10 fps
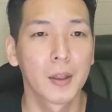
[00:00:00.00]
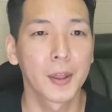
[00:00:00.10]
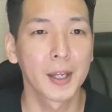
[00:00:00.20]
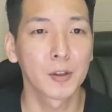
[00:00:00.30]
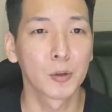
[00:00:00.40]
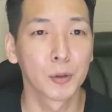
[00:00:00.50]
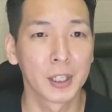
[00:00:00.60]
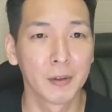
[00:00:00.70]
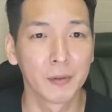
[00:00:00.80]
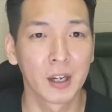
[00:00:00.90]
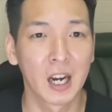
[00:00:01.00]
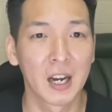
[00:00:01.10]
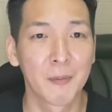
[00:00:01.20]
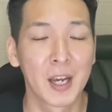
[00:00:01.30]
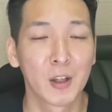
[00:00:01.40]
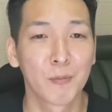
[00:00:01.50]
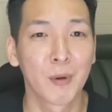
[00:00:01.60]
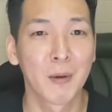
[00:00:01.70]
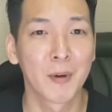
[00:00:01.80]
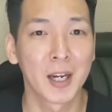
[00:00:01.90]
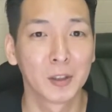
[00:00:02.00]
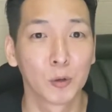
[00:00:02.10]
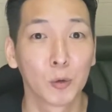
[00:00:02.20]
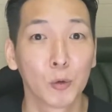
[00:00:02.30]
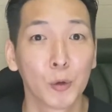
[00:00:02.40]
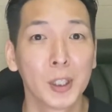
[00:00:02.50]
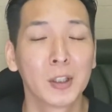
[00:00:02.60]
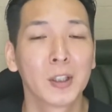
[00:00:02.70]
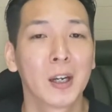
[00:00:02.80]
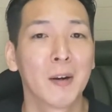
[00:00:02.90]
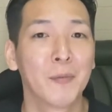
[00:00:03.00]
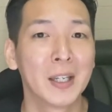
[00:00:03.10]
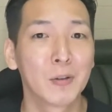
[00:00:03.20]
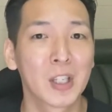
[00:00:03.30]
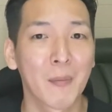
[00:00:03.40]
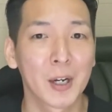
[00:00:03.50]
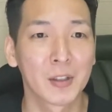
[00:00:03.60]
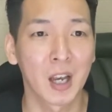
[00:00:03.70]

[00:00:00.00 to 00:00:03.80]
Thanks to him, I made up my mind to quit a big Japanese